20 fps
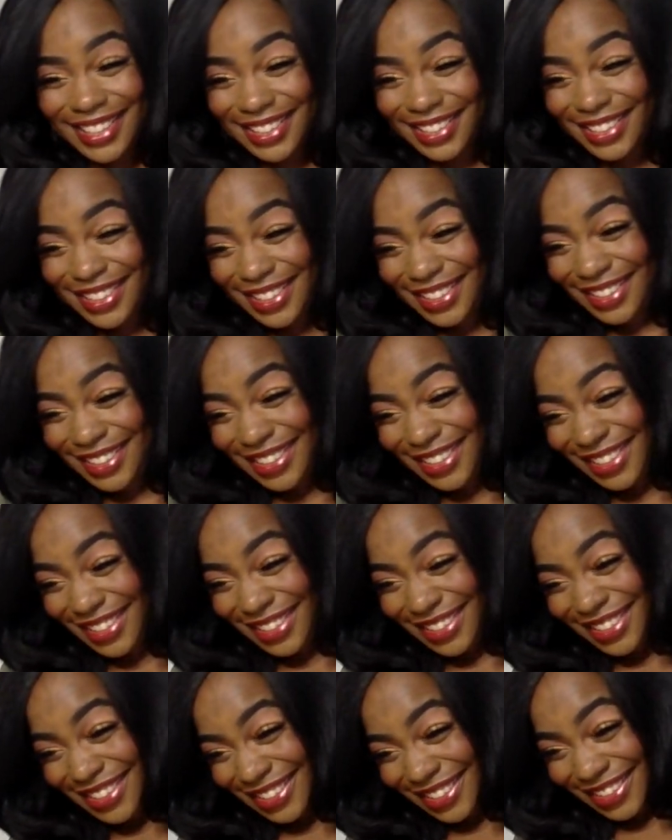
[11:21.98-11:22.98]

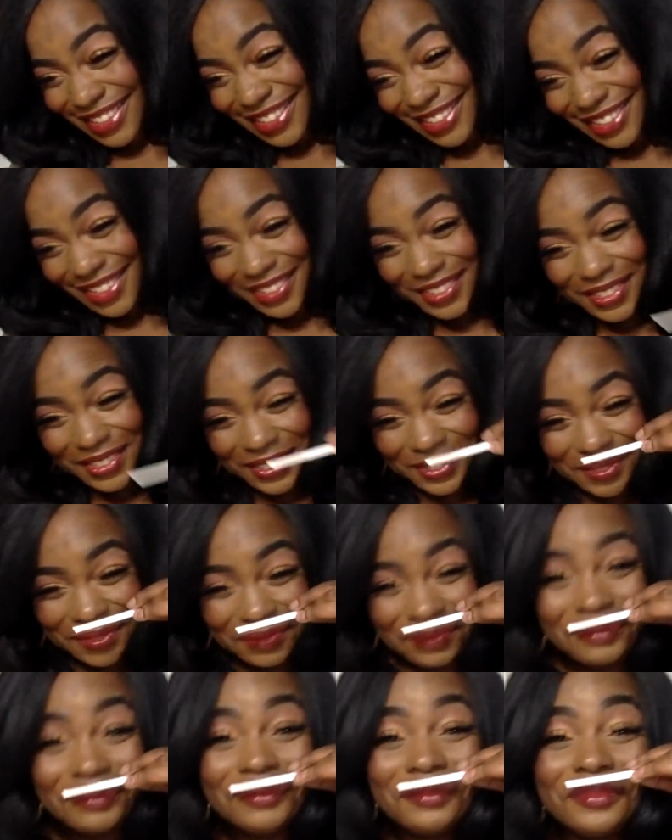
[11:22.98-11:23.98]
(no one is talking)